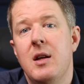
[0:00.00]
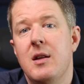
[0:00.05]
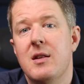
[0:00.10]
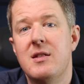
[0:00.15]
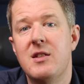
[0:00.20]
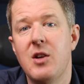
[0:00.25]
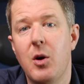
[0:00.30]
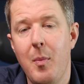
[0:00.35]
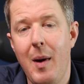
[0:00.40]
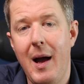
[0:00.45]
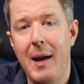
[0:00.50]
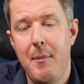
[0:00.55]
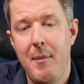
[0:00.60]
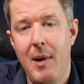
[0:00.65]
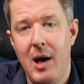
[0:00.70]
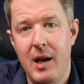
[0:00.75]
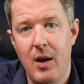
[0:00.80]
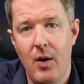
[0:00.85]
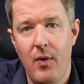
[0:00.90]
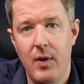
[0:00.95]
still make
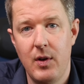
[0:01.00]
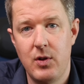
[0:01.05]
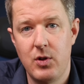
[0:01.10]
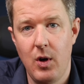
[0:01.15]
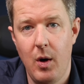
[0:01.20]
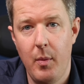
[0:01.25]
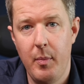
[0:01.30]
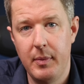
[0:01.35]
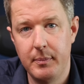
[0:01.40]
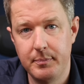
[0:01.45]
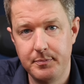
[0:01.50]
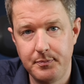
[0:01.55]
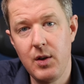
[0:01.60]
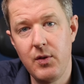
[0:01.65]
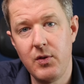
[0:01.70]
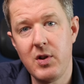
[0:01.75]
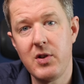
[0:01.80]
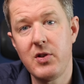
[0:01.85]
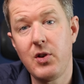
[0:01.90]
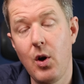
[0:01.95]
money on the job.
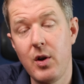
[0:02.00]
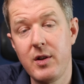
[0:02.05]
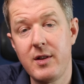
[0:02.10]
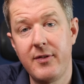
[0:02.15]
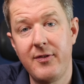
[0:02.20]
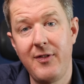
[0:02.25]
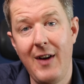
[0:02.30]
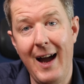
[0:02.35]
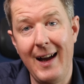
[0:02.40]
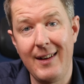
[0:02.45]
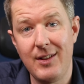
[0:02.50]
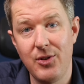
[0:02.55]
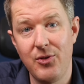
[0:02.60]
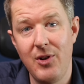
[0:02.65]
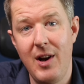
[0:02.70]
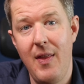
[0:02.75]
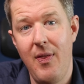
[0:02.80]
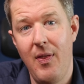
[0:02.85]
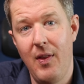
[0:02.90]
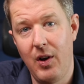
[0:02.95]
You've just got to
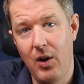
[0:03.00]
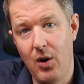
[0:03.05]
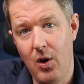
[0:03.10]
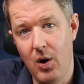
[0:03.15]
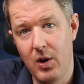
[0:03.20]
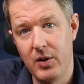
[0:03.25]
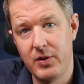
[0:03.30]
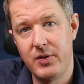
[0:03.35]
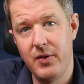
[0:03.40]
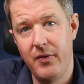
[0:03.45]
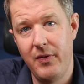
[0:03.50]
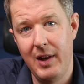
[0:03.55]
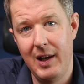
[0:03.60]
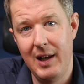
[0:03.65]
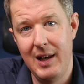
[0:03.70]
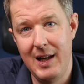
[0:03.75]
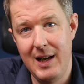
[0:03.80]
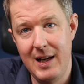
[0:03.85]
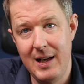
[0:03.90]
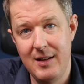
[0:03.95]
factor in the cost of the
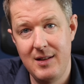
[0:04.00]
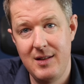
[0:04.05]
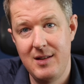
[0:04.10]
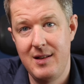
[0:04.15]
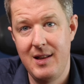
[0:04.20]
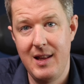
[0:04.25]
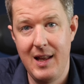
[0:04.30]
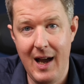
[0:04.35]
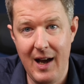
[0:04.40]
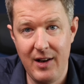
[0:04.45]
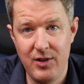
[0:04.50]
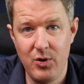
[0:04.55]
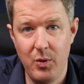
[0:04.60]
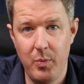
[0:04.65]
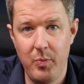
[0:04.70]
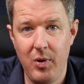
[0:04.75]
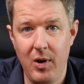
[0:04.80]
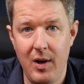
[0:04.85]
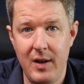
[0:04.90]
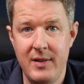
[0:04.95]
lead to the actual
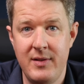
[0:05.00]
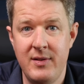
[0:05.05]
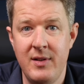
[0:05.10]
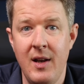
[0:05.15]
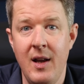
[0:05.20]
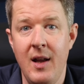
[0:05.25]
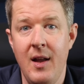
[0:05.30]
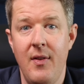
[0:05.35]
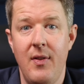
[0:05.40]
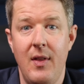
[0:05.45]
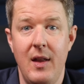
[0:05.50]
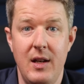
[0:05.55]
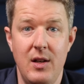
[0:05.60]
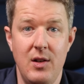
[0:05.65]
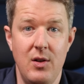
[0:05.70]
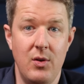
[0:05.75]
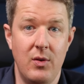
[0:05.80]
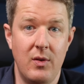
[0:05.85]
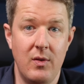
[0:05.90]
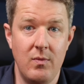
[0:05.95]
price that
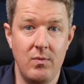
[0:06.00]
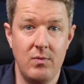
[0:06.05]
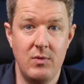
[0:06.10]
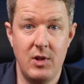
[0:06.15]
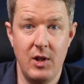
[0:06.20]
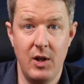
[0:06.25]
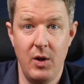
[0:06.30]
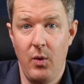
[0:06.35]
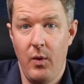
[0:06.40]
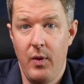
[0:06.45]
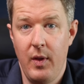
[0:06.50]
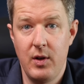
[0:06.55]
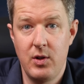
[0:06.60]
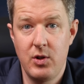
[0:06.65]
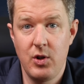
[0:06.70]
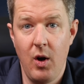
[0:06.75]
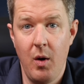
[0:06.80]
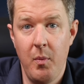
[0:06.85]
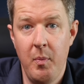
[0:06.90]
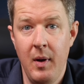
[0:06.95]
you do on the
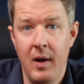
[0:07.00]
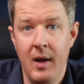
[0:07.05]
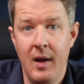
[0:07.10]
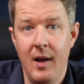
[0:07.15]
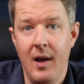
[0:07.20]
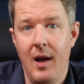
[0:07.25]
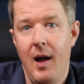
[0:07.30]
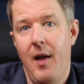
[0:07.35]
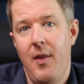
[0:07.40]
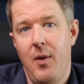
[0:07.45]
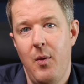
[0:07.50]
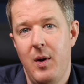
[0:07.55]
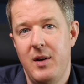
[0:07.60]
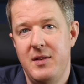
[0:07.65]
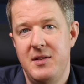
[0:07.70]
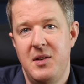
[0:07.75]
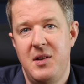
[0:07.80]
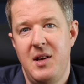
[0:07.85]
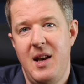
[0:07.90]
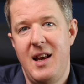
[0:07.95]
job,
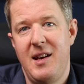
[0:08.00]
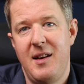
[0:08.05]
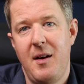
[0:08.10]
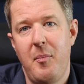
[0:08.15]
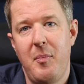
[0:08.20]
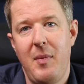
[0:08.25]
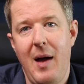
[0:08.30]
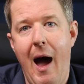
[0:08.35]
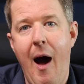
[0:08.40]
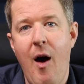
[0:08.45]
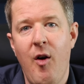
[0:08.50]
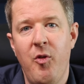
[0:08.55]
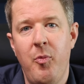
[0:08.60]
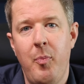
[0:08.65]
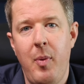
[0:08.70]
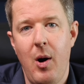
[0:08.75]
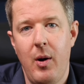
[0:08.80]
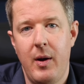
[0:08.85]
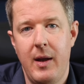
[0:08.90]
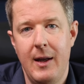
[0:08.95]
otherwise you can end up out of
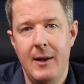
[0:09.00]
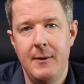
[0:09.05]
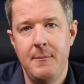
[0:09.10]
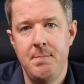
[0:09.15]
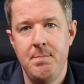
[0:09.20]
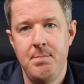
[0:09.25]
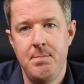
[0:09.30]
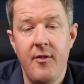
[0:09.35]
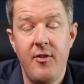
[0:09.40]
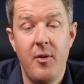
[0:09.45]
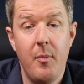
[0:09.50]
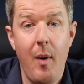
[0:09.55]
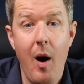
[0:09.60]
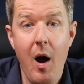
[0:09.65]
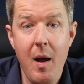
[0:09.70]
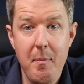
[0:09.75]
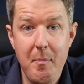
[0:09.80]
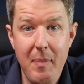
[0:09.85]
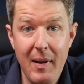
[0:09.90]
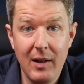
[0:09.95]
pocket. For
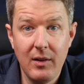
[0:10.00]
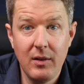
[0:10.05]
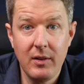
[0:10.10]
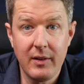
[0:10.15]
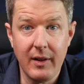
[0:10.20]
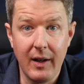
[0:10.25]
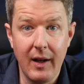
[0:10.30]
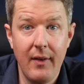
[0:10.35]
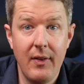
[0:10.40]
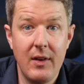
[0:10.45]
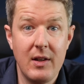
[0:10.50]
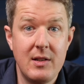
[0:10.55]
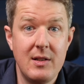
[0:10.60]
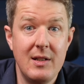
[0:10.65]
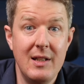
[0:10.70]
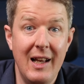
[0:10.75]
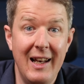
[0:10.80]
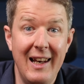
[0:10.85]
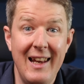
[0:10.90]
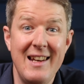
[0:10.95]
My Builder,
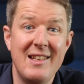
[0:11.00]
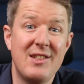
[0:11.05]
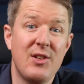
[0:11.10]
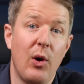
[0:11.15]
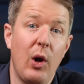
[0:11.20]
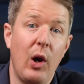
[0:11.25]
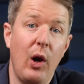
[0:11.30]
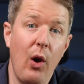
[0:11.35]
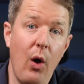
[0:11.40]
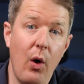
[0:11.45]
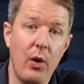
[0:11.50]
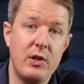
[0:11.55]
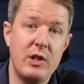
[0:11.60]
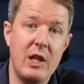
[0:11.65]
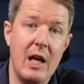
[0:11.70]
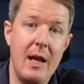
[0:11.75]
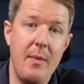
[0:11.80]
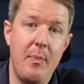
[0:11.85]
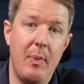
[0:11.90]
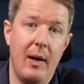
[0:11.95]
the leads are a lot
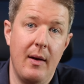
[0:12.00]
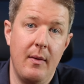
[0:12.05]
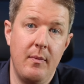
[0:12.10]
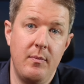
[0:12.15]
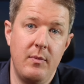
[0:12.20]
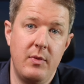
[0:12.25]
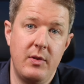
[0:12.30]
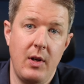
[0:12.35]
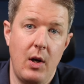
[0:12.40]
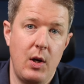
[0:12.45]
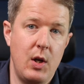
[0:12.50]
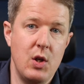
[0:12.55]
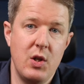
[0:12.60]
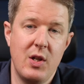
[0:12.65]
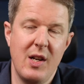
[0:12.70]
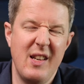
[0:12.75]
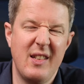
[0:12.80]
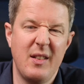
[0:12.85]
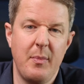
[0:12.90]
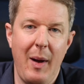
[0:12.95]
cheaper. So
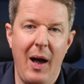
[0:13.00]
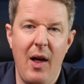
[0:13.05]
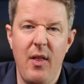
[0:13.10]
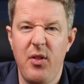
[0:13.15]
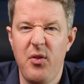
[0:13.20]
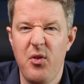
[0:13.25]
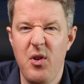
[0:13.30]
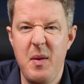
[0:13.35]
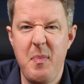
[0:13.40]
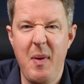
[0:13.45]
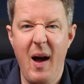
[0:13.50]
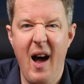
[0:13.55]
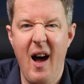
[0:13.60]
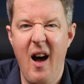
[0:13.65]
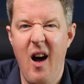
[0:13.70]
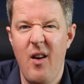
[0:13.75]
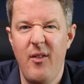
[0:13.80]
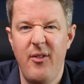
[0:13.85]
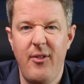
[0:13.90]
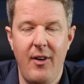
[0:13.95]
usually it's about £3,
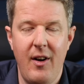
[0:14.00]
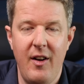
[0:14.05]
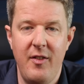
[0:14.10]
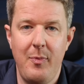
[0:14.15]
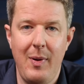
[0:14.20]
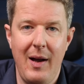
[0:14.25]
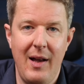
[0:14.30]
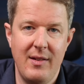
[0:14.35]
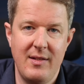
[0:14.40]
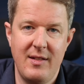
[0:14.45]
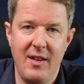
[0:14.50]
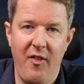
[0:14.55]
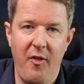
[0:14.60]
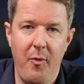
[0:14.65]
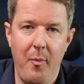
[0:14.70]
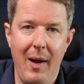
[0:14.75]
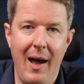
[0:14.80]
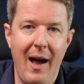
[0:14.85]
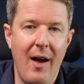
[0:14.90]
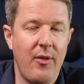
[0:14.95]
£5,
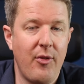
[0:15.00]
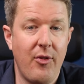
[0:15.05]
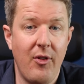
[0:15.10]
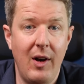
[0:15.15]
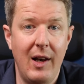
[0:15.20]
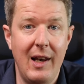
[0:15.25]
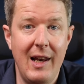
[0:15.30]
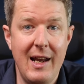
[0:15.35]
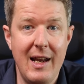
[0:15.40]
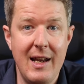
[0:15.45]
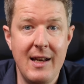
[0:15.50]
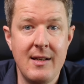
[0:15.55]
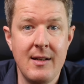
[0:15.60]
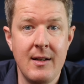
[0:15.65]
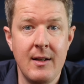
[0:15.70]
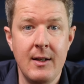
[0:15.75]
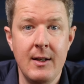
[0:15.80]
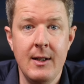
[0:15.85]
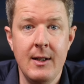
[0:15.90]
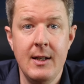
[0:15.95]
£7 for a lead,
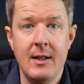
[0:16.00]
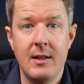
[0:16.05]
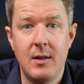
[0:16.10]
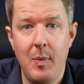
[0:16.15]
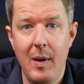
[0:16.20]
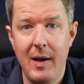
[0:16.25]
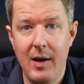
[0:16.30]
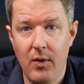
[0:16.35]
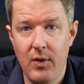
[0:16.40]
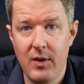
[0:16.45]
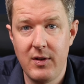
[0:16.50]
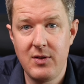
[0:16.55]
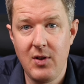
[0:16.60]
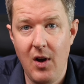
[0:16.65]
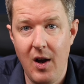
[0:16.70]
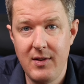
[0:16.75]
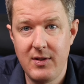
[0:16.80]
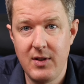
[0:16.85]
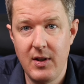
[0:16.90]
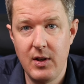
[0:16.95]
depending on the
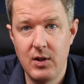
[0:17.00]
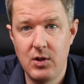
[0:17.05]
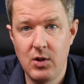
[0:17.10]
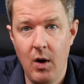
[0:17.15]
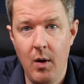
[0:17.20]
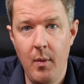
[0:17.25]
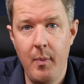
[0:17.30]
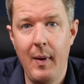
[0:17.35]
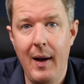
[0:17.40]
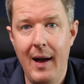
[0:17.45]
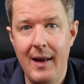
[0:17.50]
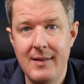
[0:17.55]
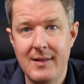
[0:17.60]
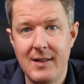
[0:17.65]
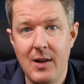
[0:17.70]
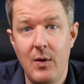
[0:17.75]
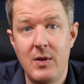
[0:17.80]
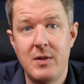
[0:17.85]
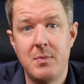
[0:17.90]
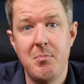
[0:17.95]
size of the job. And
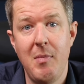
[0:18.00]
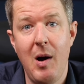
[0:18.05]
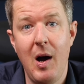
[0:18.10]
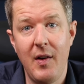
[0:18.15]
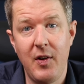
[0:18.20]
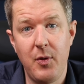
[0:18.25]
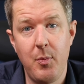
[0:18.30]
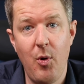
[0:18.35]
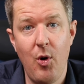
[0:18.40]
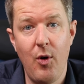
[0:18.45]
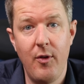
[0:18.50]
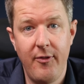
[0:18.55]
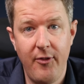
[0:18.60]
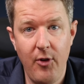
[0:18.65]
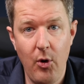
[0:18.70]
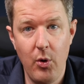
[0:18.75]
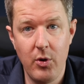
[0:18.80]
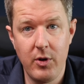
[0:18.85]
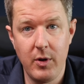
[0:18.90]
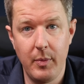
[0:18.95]
so it's much more
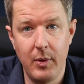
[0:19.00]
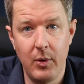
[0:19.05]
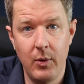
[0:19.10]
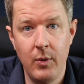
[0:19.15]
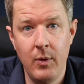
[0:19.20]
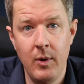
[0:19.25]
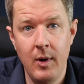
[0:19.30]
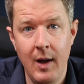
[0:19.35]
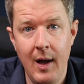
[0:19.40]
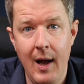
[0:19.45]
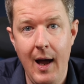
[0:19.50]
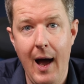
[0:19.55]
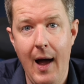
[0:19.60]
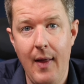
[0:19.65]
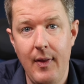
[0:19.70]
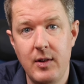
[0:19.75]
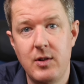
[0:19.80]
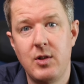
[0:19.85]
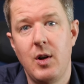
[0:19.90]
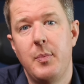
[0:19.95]
affordable,
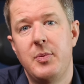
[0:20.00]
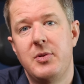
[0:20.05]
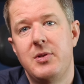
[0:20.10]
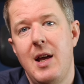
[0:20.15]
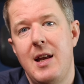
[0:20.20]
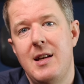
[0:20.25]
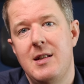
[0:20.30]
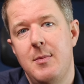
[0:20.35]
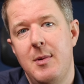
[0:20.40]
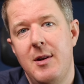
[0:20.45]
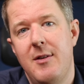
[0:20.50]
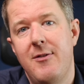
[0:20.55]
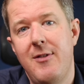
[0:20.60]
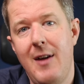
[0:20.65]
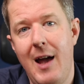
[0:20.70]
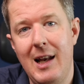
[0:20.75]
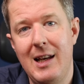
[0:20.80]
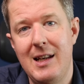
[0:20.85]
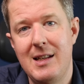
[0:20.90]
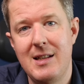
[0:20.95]
and the jobs tend to be
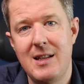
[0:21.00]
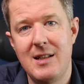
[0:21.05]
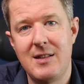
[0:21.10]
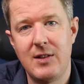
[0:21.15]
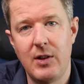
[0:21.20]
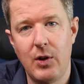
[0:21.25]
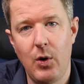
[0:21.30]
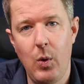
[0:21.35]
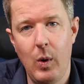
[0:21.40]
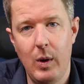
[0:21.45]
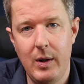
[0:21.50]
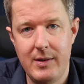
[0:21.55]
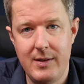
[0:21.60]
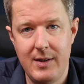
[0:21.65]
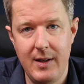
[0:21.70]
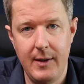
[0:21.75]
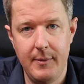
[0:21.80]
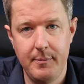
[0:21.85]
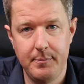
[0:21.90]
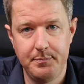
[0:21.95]
fairly decent
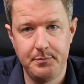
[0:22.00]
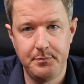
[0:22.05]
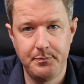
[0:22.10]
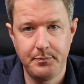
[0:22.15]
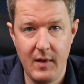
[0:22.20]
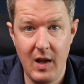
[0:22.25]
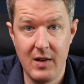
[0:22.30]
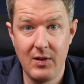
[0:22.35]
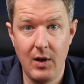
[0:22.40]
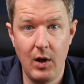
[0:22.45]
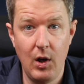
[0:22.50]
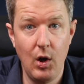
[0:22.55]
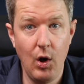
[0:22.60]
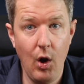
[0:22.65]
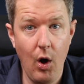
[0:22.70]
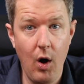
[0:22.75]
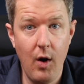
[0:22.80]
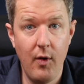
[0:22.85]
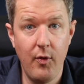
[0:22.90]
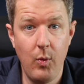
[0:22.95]
quality. There's a
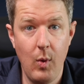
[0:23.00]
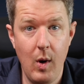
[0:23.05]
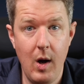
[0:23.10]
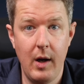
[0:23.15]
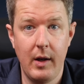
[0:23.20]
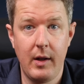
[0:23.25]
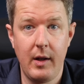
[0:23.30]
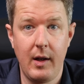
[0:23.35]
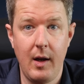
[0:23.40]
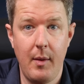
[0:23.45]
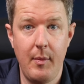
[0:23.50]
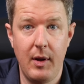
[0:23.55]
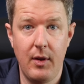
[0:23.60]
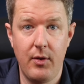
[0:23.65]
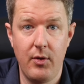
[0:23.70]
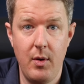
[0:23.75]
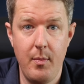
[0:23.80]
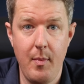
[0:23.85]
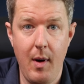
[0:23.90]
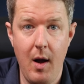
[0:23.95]
lot of work coming
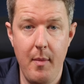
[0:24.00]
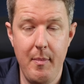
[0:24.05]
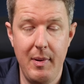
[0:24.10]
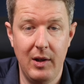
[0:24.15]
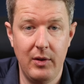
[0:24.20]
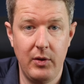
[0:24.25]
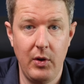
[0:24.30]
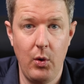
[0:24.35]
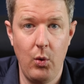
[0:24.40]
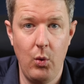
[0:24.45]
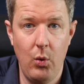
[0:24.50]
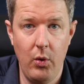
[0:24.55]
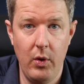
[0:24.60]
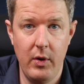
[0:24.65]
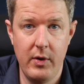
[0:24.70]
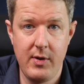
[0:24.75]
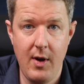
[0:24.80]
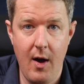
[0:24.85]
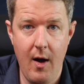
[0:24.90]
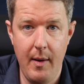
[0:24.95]
through My Builder all
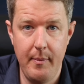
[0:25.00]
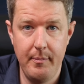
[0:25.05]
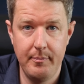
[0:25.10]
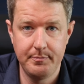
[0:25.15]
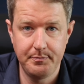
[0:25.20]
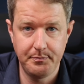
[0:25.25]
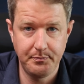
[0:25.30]
the time.